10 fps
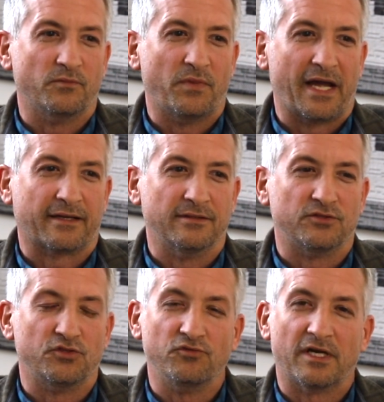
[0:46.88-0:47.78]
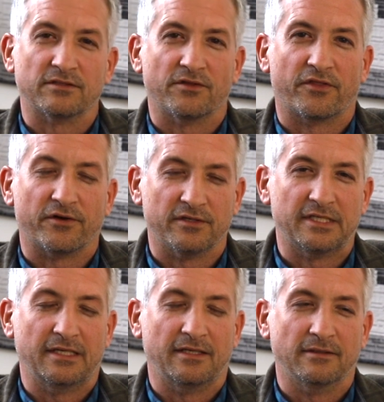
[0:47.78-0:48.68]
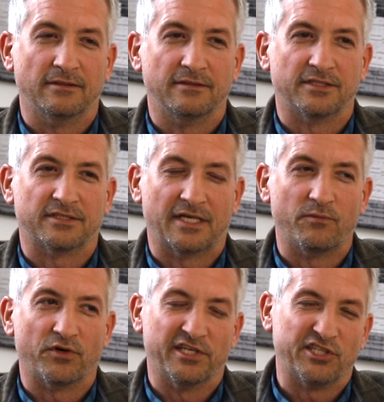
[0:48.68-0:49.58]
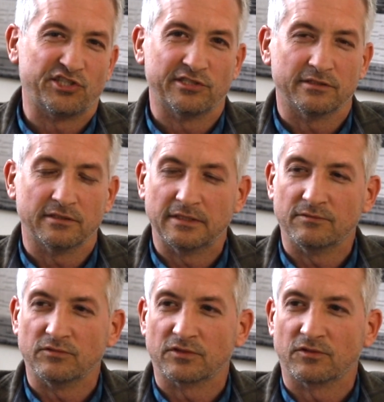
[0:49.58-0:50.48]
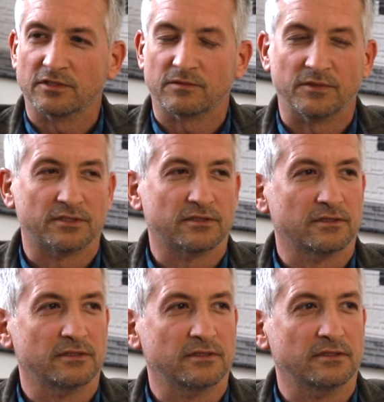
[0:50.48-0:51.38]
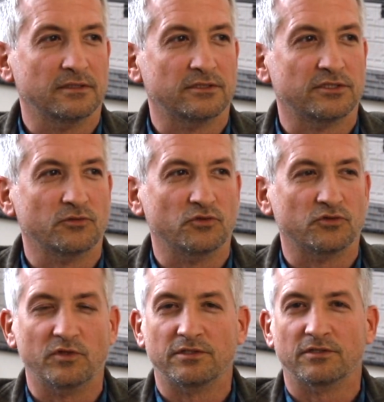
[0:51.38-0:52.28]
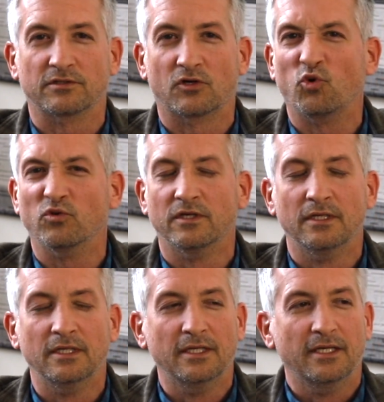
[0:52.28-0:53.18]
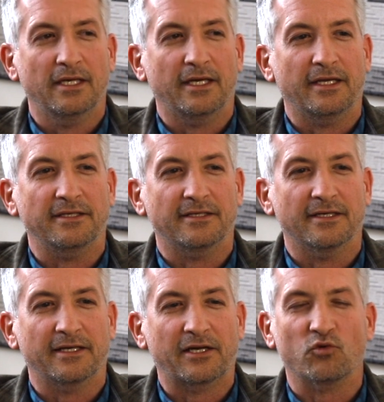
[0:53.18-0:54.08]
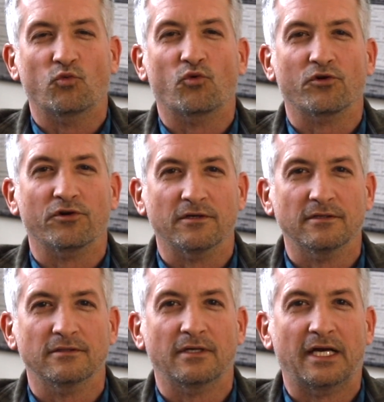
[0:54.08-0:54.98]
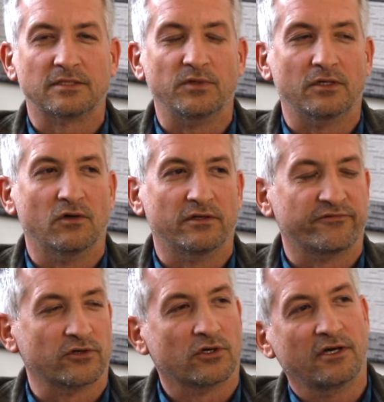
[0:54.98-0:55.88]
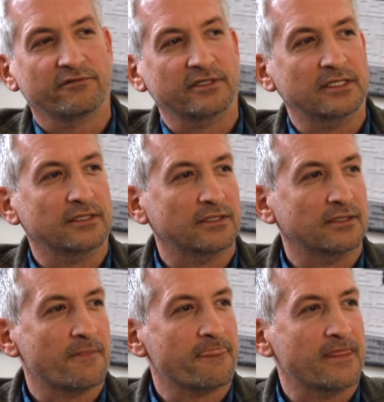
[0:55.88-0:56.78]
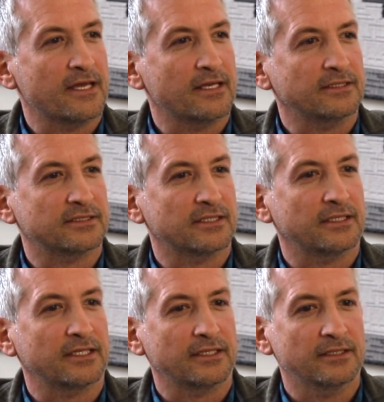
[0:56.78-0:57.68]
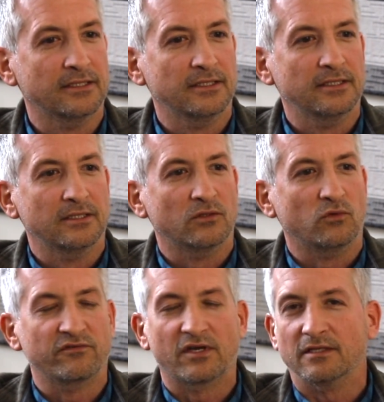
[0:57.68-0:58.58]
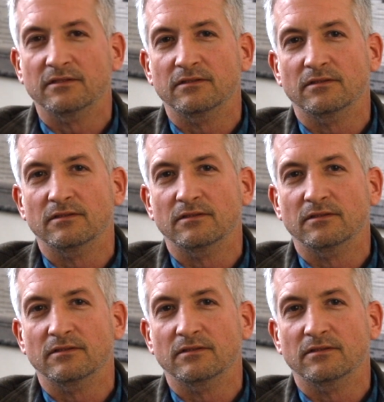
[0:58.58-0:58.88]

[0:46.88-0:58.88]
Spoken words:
back in 2013, December-ish, it was Christmas-ish, it was winter, cold, and Aaron Warner asked me to go out for coffee. And he said, hey, we've got